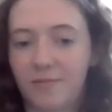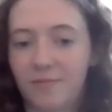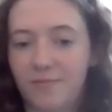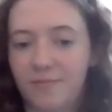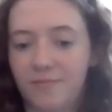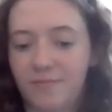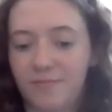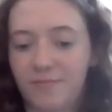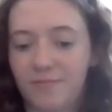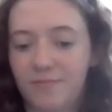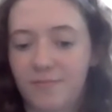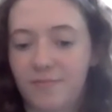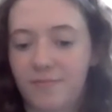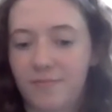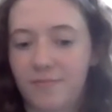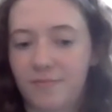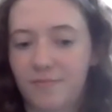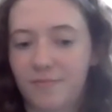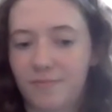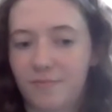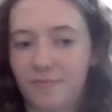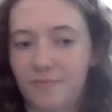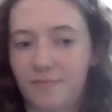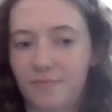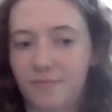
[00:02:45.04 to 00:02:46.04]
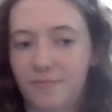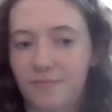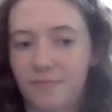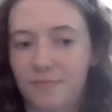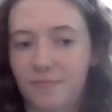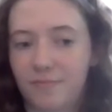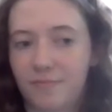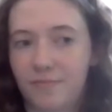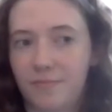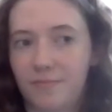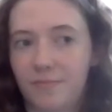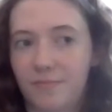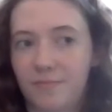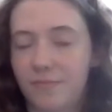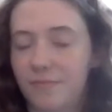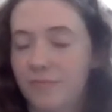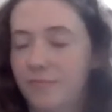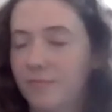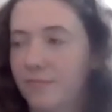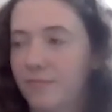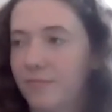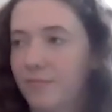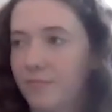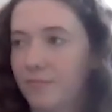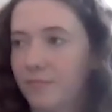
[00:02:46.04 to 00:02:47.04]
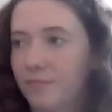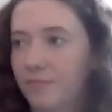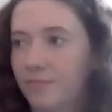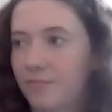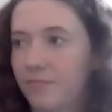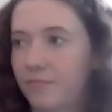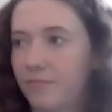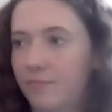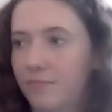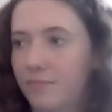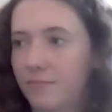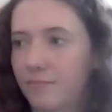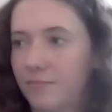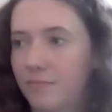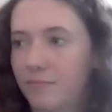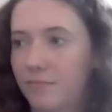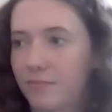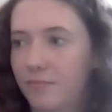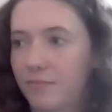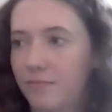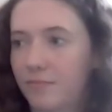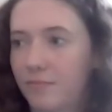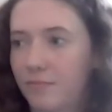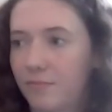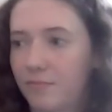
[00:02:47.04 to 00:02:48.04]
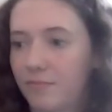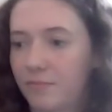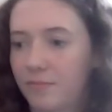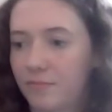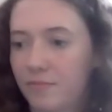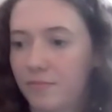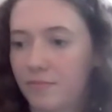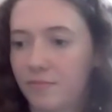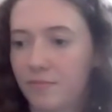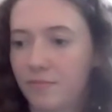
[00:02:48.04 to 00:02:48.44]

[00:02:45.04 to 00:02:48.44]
No words are spoken by the person on screen.